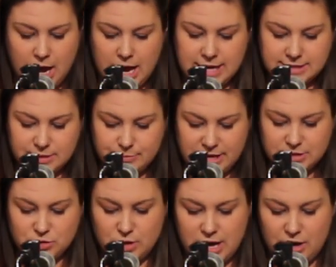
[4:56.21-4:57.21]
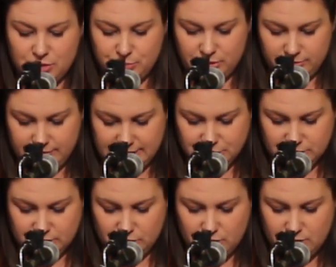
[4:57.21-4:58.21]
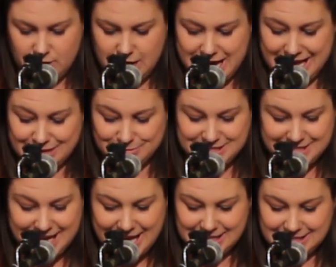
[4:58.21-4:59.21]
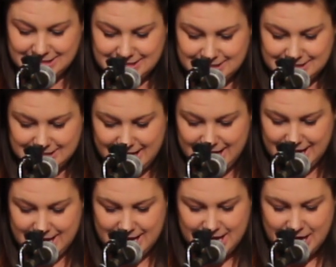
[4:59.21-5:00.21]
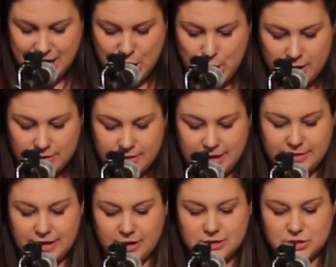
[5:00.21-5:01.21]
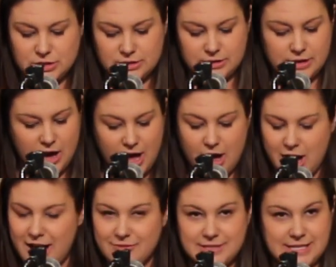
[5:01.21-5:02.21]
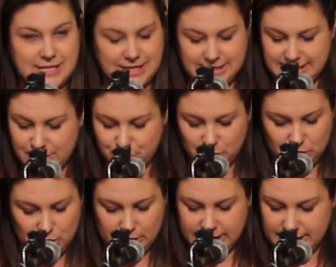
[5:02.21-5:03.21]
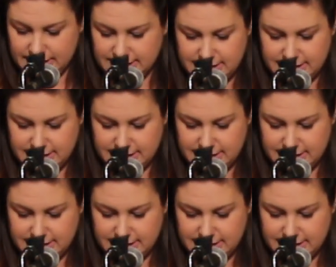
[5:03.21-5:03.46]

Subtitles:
As a mental health professional, I am saddened to say that there's not often a deeper look in the